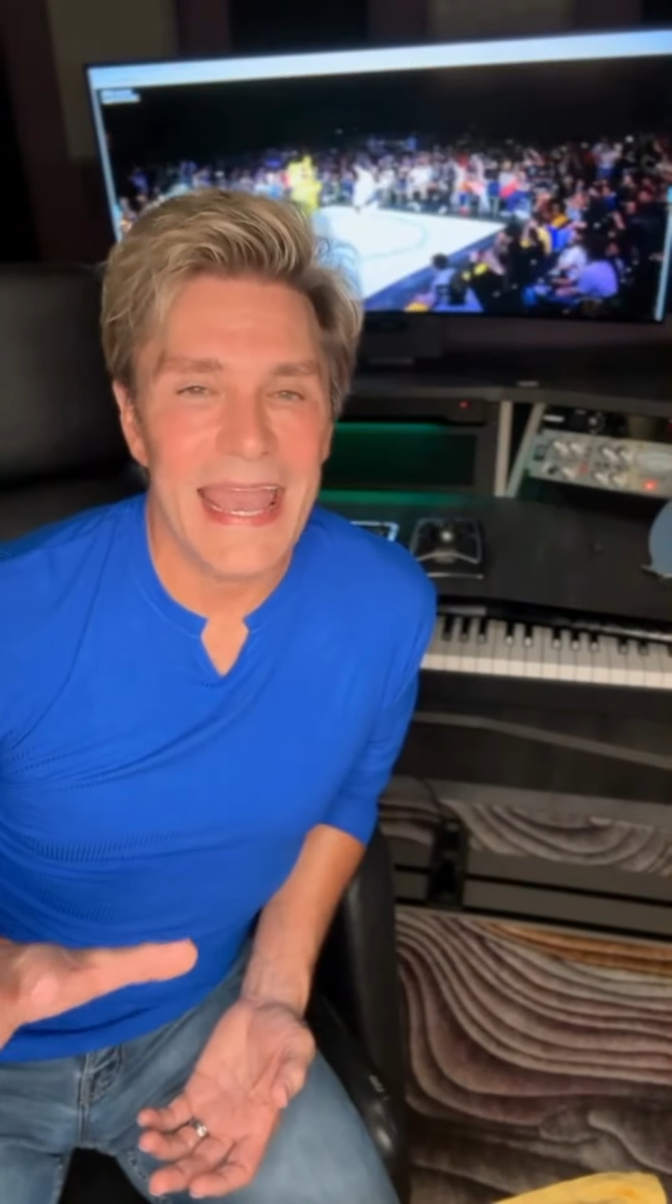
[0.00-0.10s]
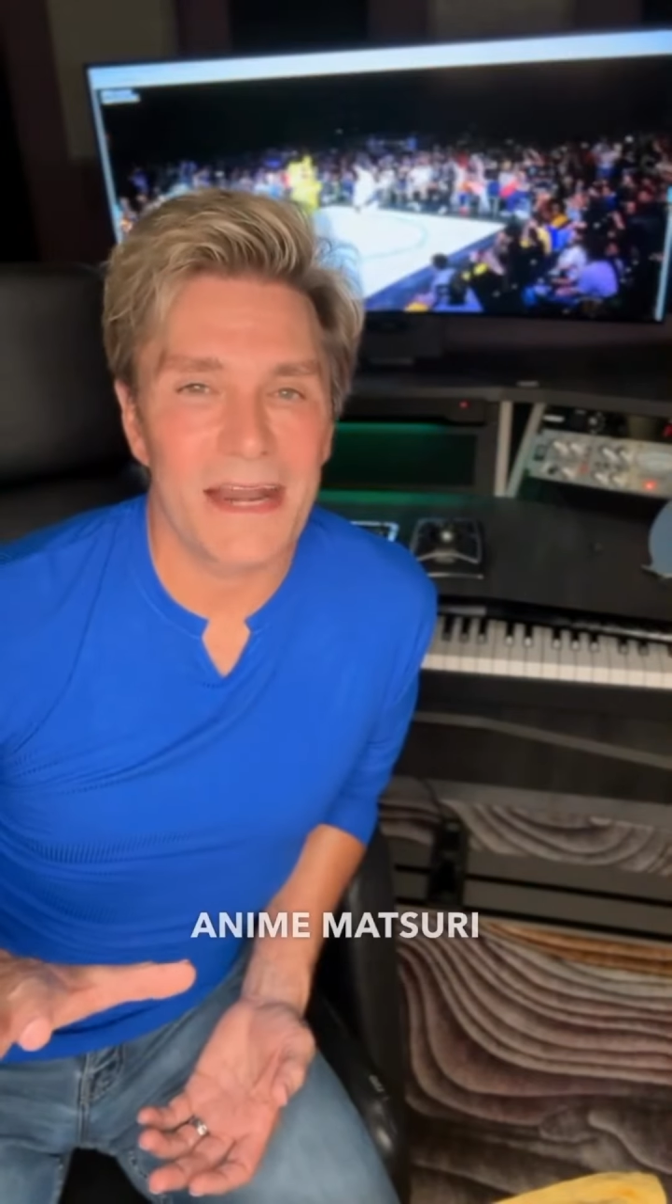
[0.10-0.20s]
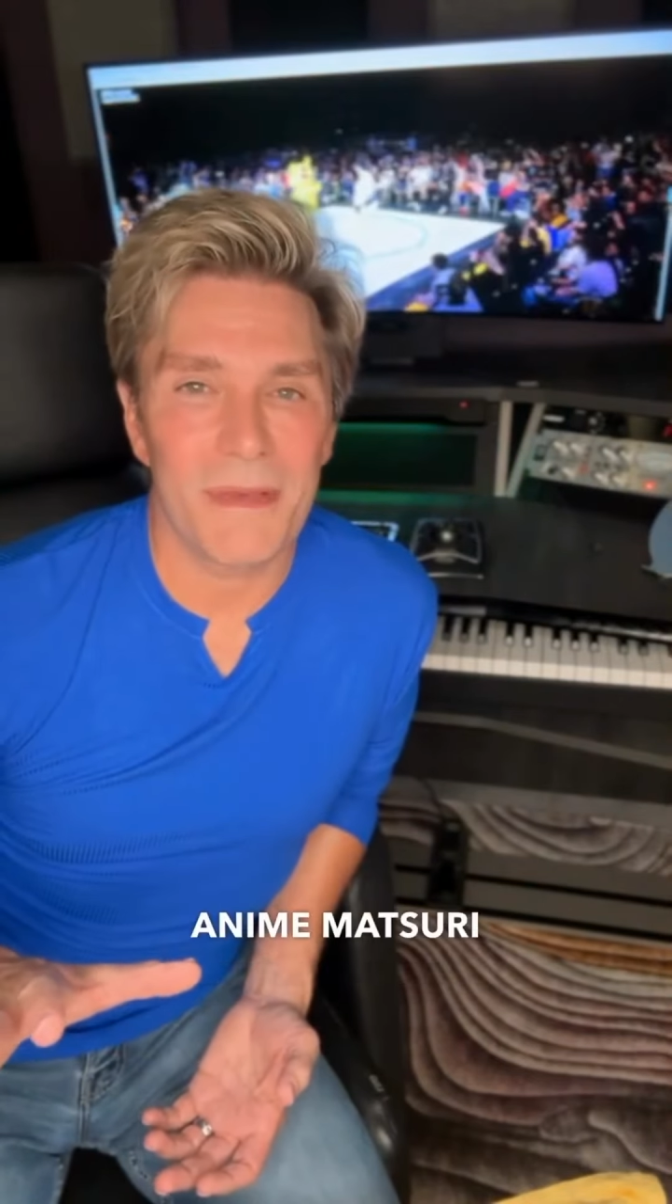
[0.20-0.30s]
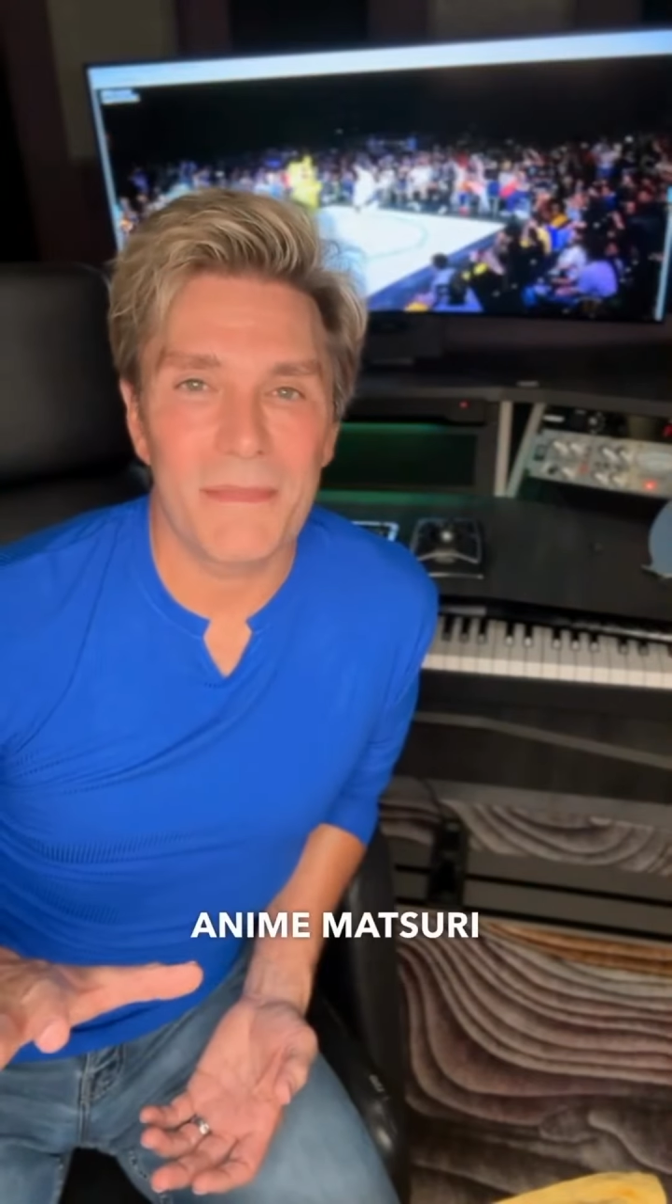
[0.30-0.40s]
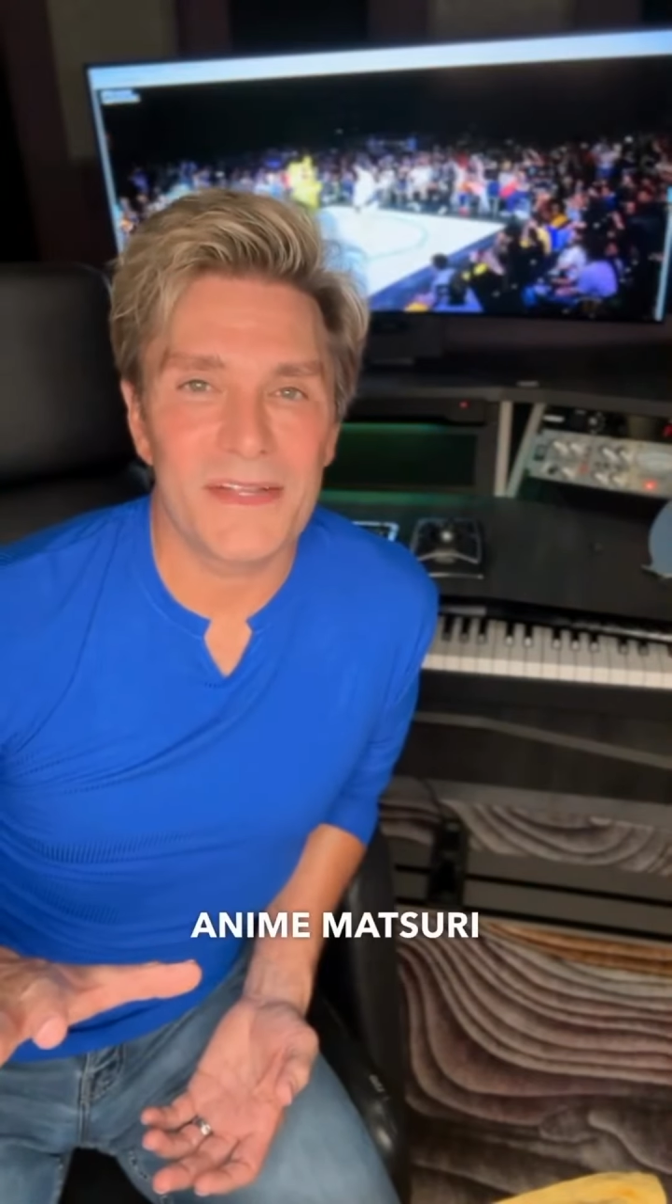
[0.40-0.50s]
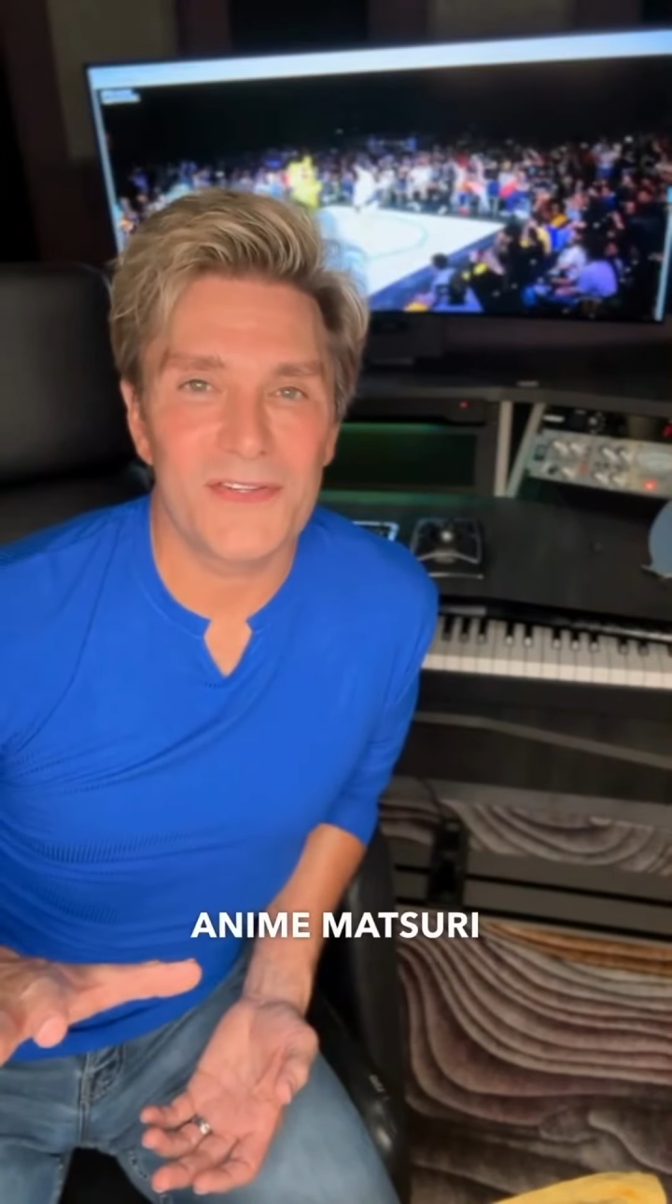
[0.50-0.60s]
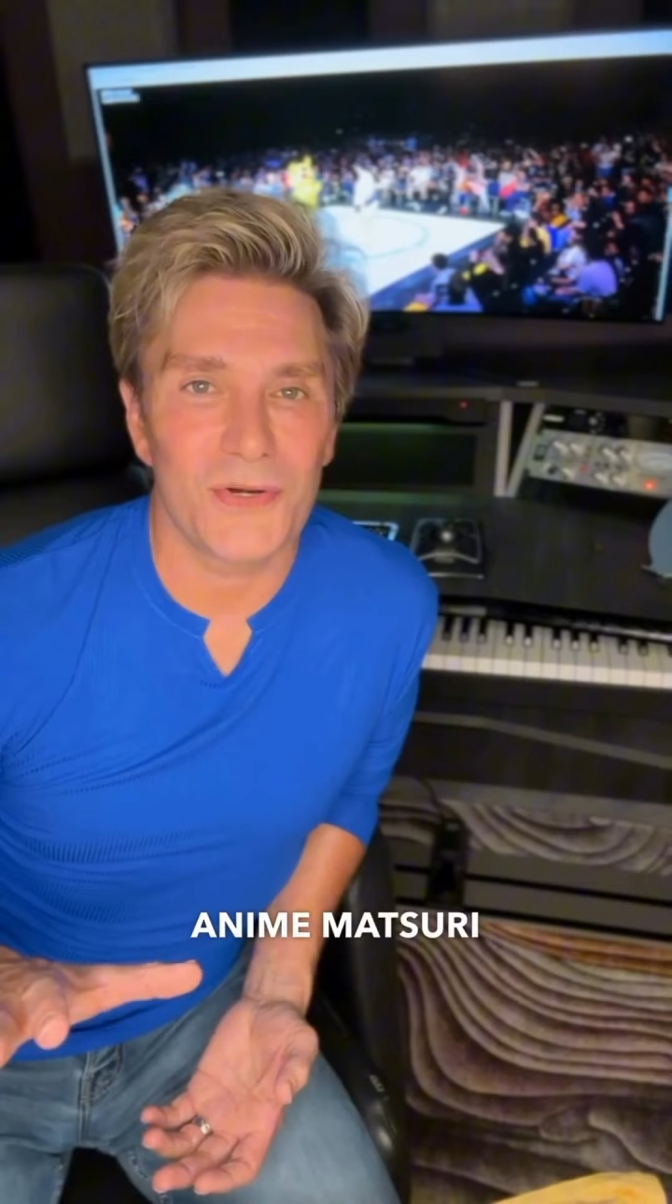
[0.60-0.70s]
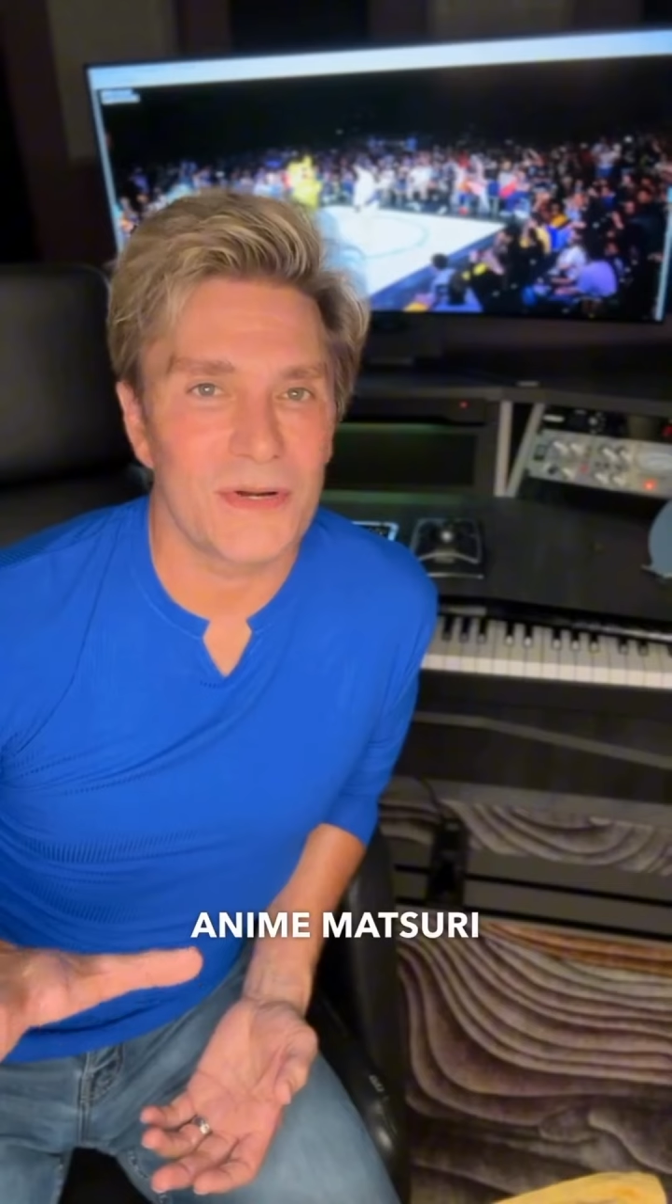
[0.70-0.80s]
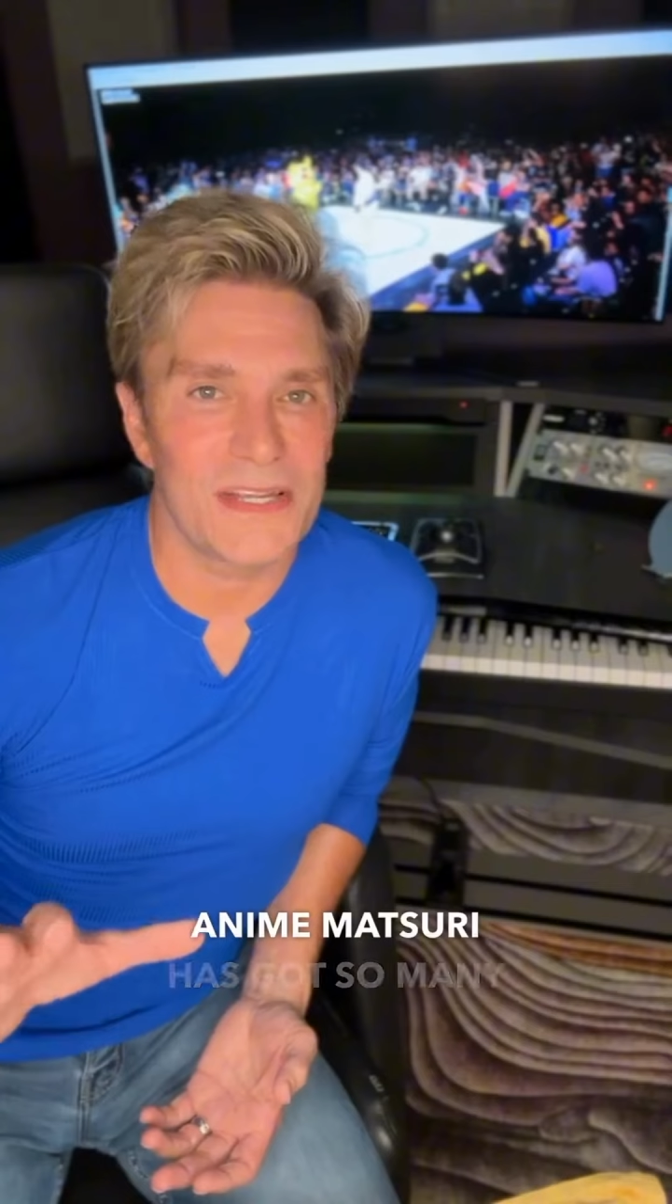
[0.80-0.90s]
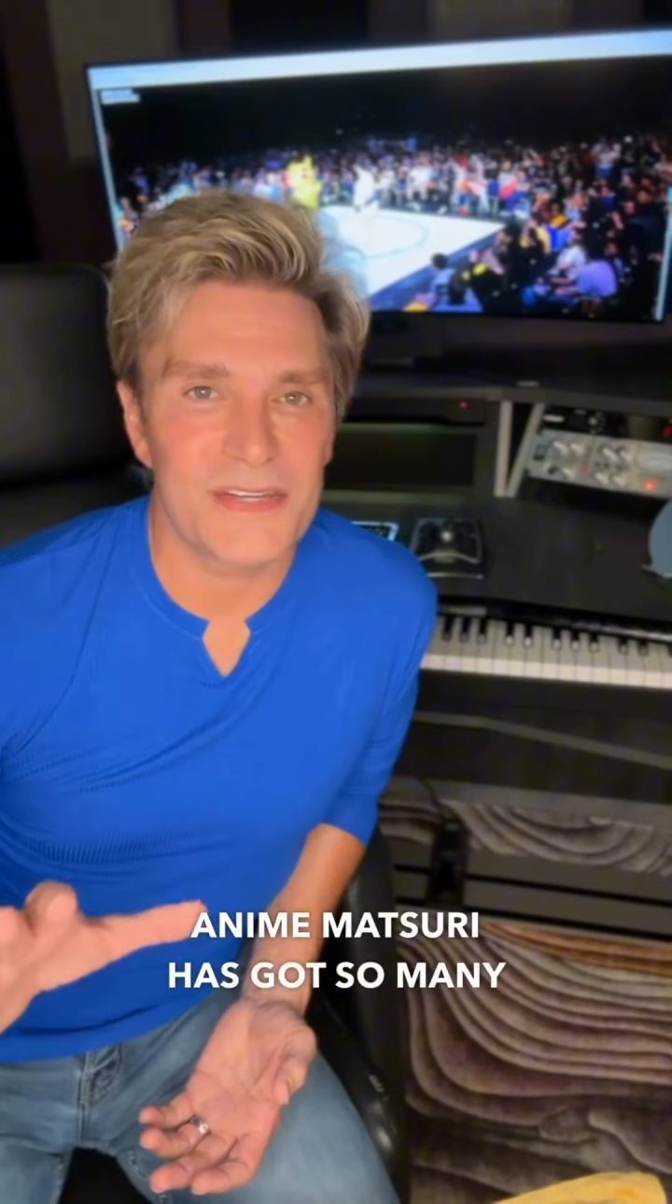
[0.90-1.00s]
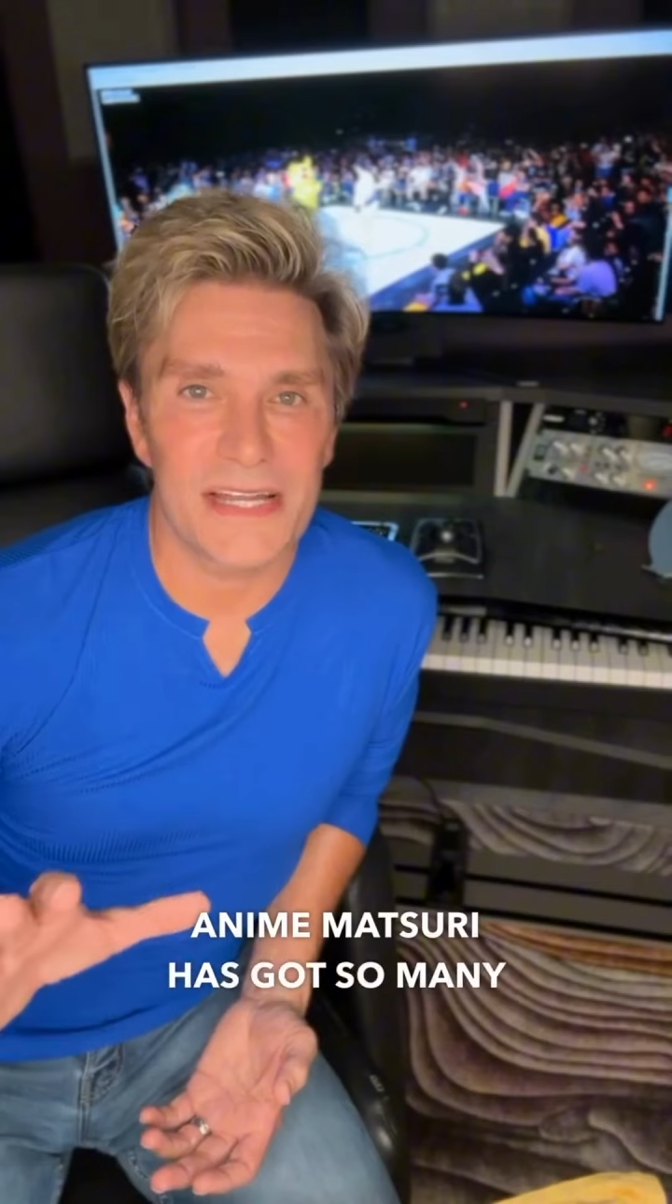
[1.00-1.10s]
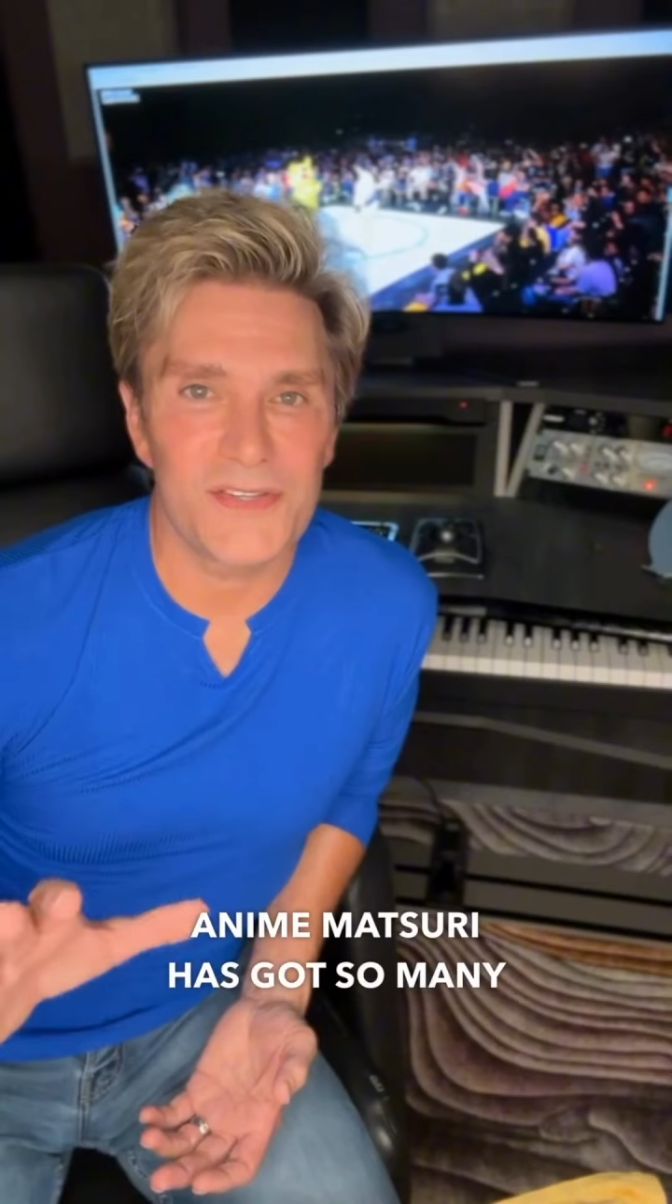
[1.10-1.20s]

Anime Matsuri has got